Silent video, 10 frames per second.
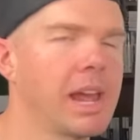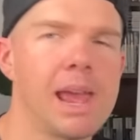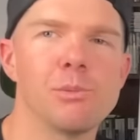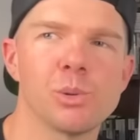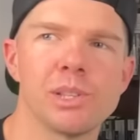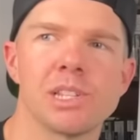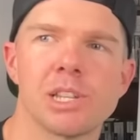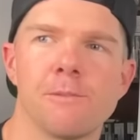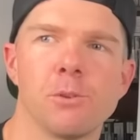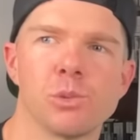I am doing
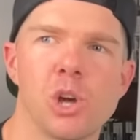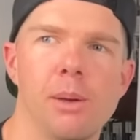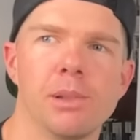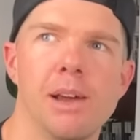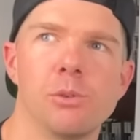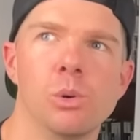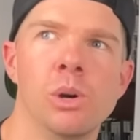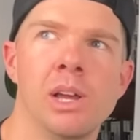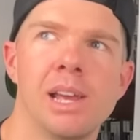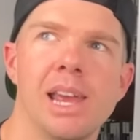this at a full-time
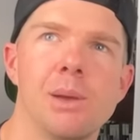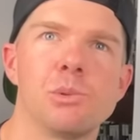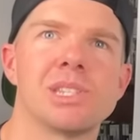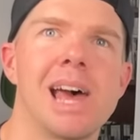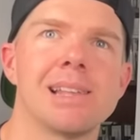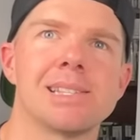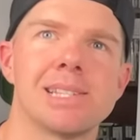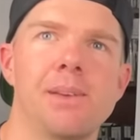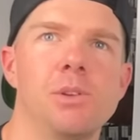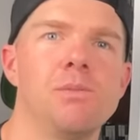level, it was that
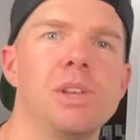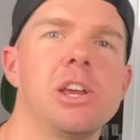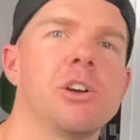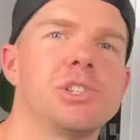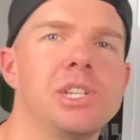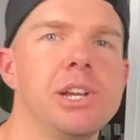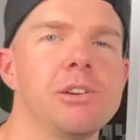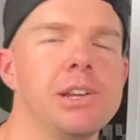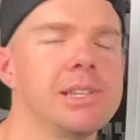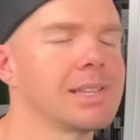7 video
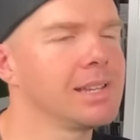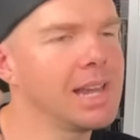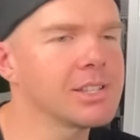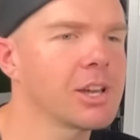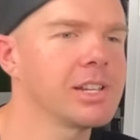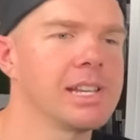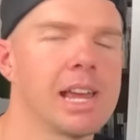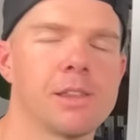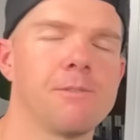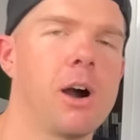series, and yes, I
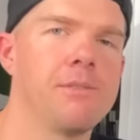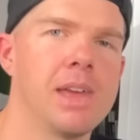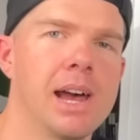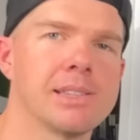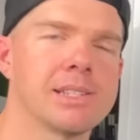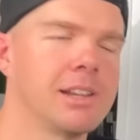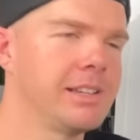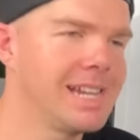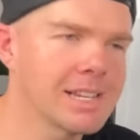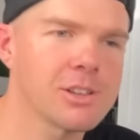didn't get the 5,000,
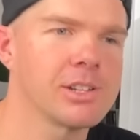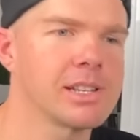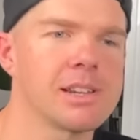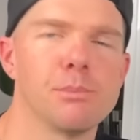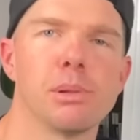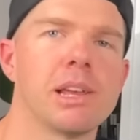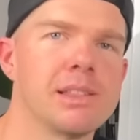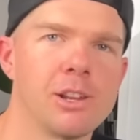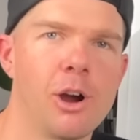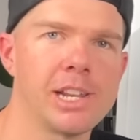and yes, I didn't
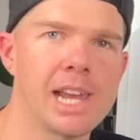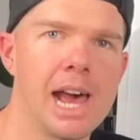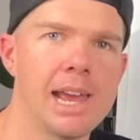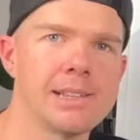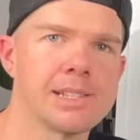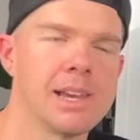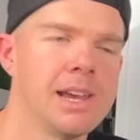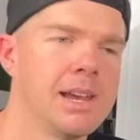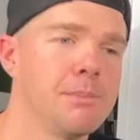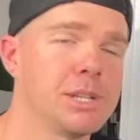complete the 90 days,
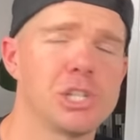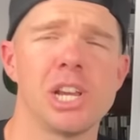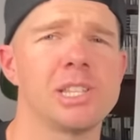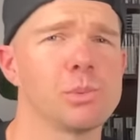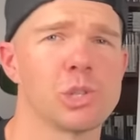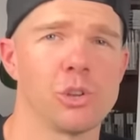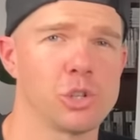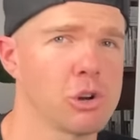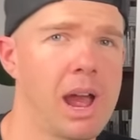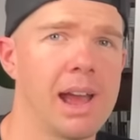but geez, it was
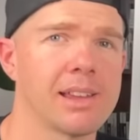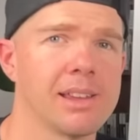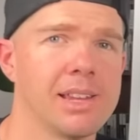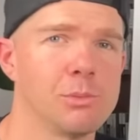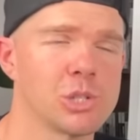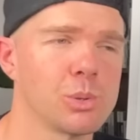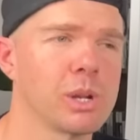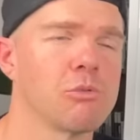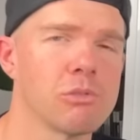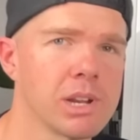on track. It was
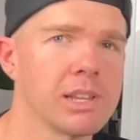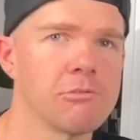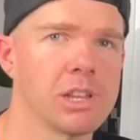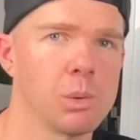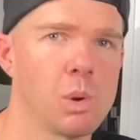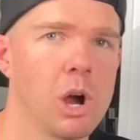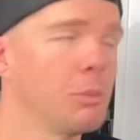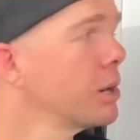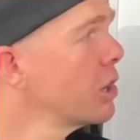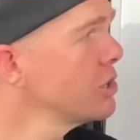doing really, really
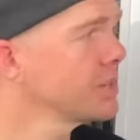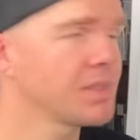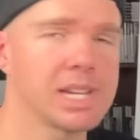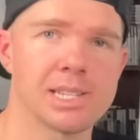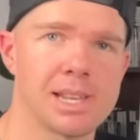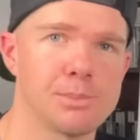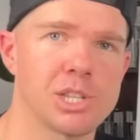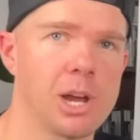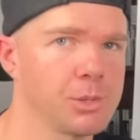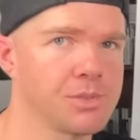well because of these
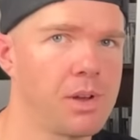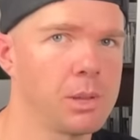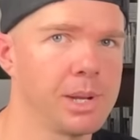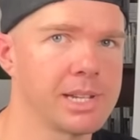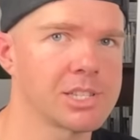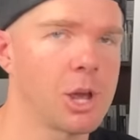steps that I was following.